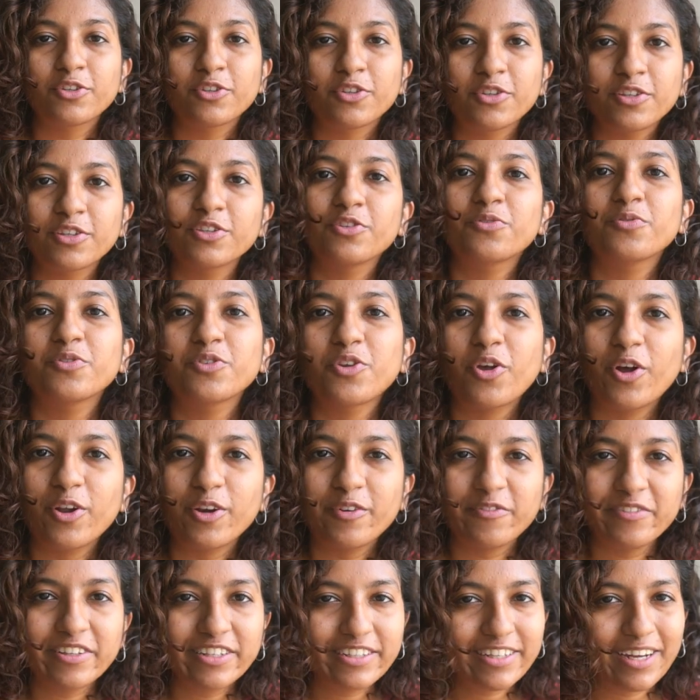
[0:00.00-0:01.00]
So this was all
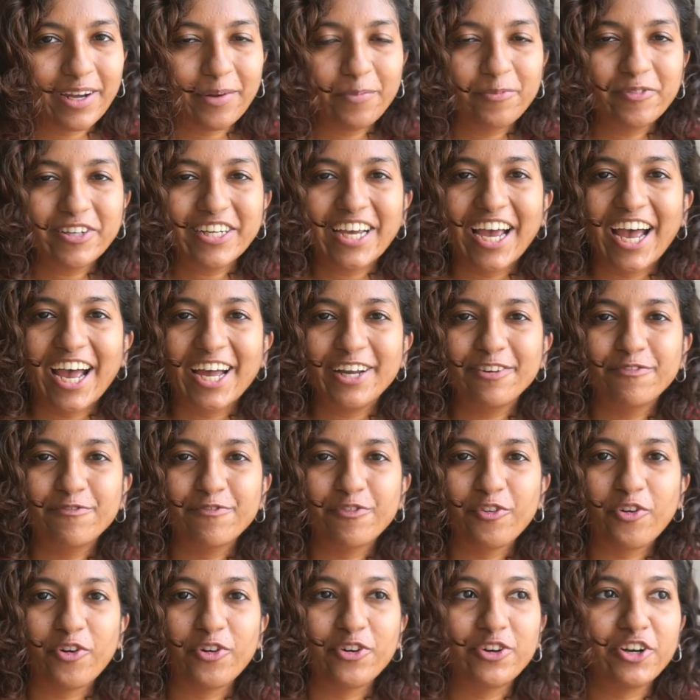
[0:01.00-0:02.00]
of the time we had
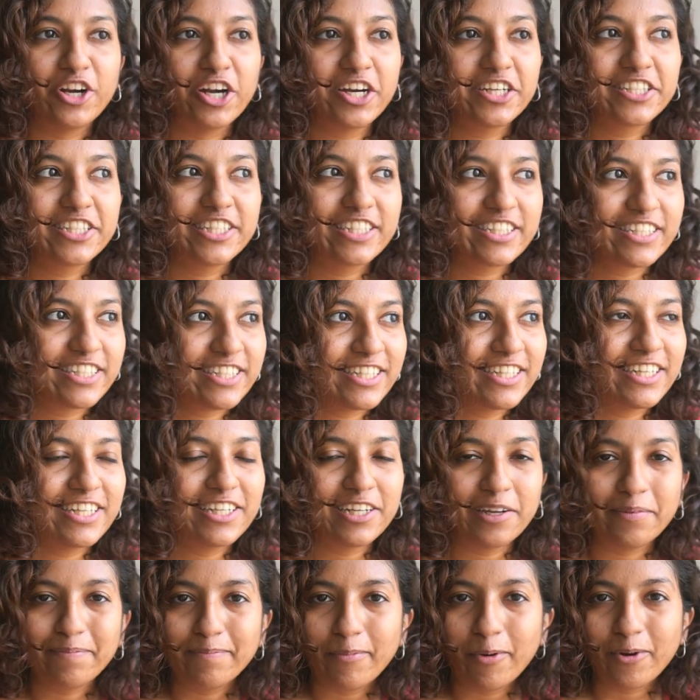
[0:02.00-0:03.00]
for sitting and
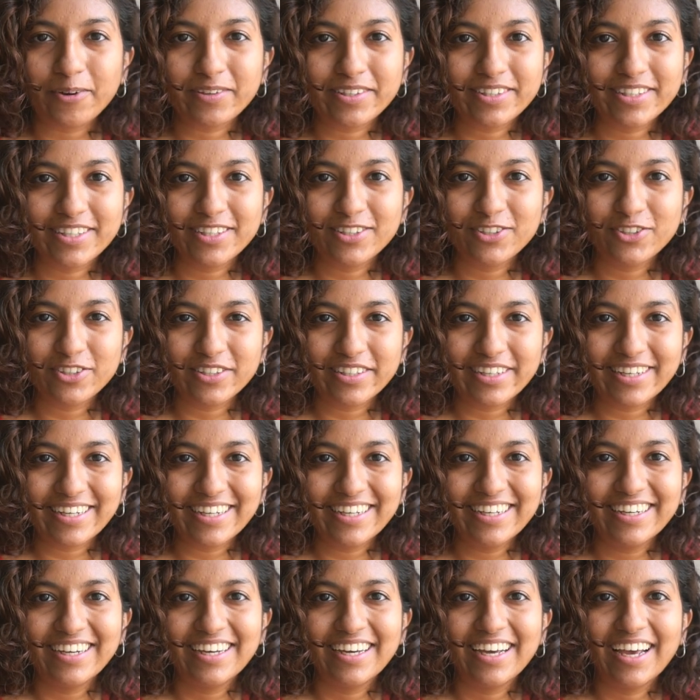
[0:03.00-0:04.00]
unboxing
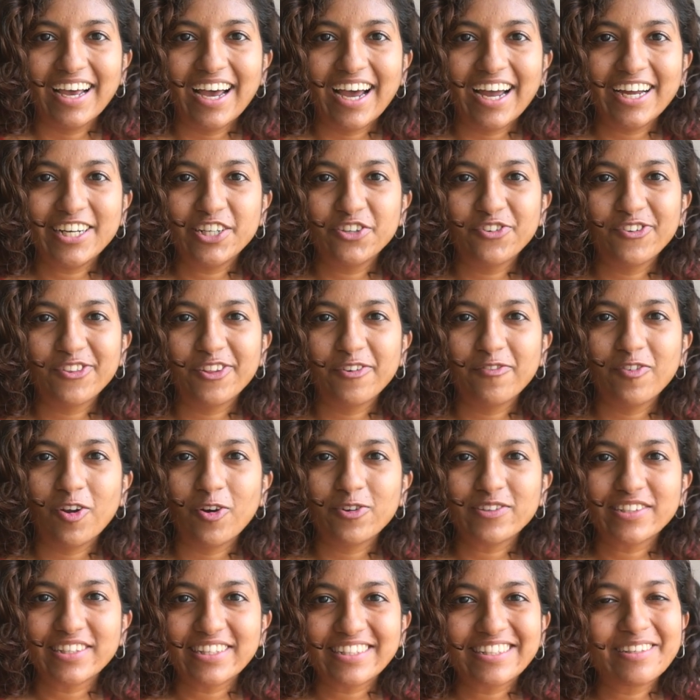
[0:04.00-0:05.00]
today. I know the
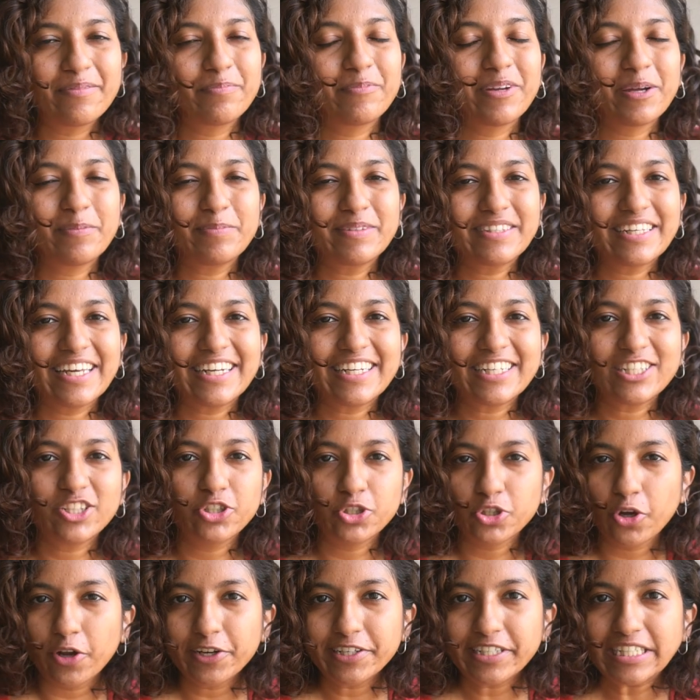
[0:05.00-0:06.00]
vlogs are sometimes getting
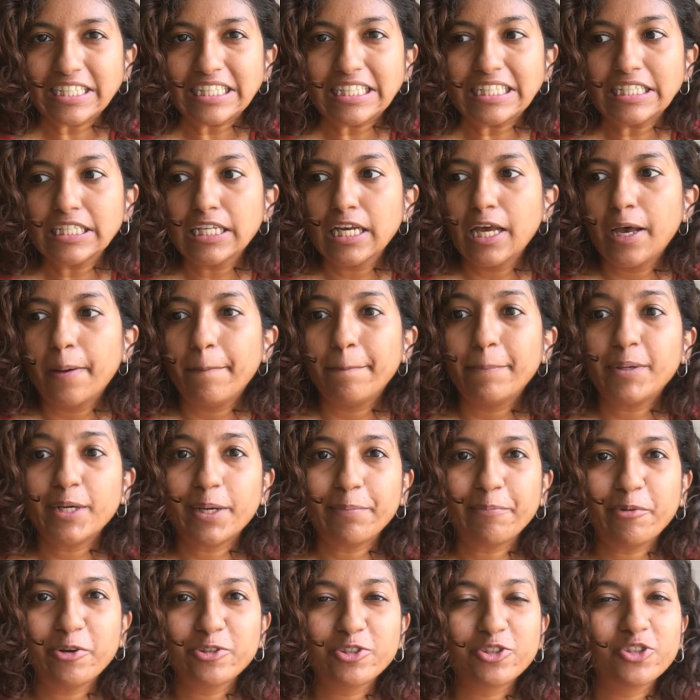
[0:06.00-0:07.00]
shorter, but
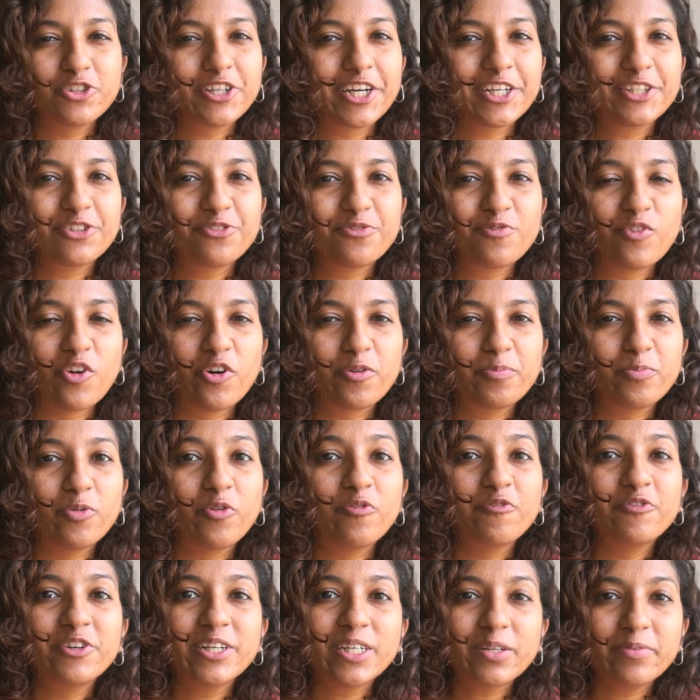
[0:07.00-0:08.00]
I'm also trying to vlog more
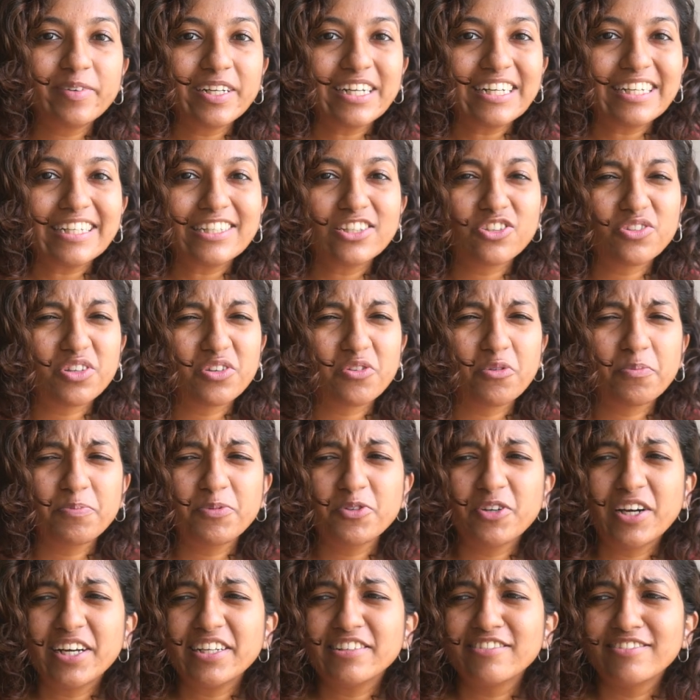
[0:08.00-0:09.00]
frequently, so I hope you
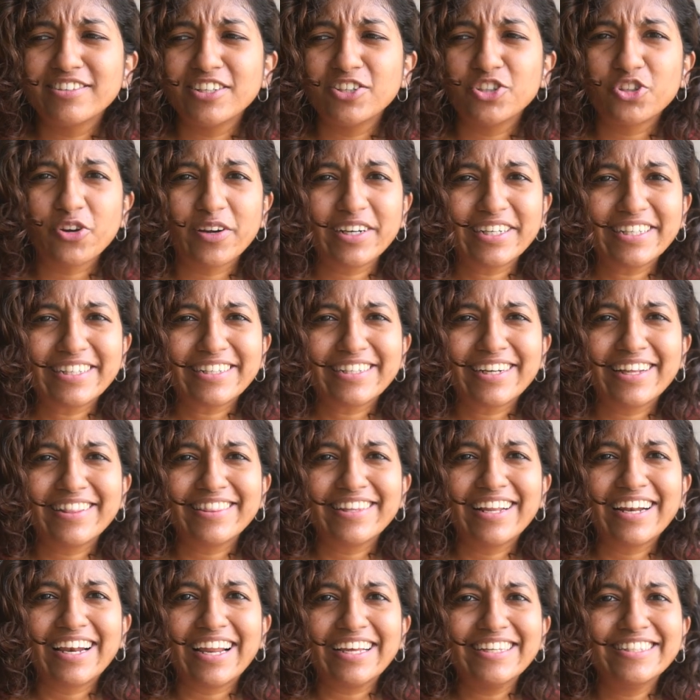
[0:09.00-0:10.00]
guys enjoyed it
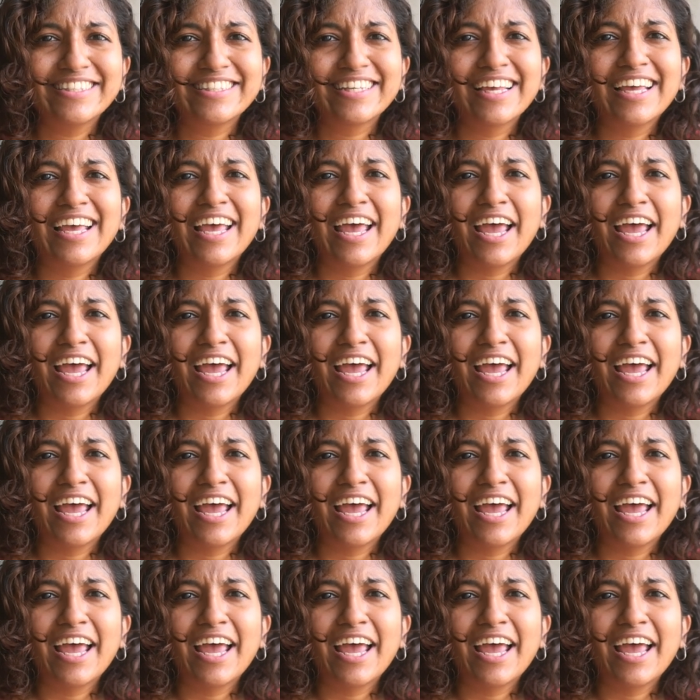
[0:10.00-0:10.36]
nonetheless.